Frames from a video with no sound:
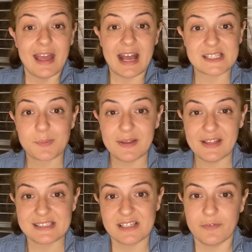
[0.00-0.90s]
I sprayed
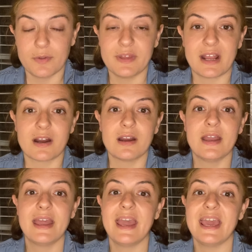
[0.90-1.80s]
that stuff on there
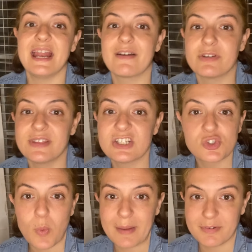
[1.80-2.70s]
and everything
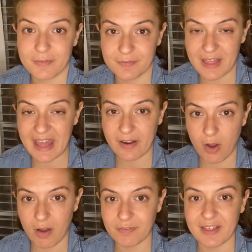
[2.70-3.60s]
just wiped flat
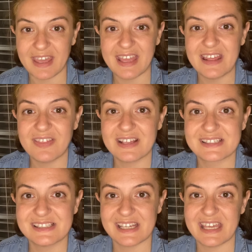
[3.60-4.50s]
off. Like anything
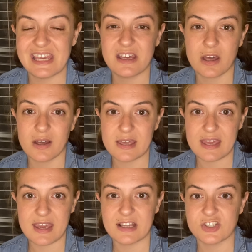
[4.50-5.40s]
sticky,
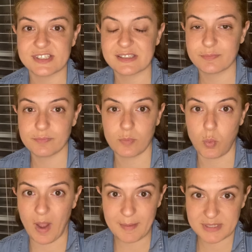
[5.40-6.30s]
gunky, it just
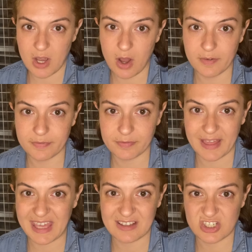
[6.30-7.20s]
wiped off.
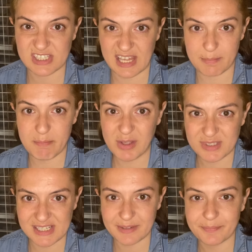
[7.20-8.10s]
Like it just like
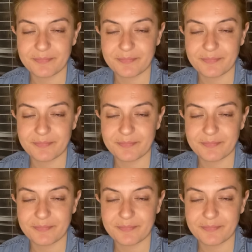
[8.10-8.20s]
melted.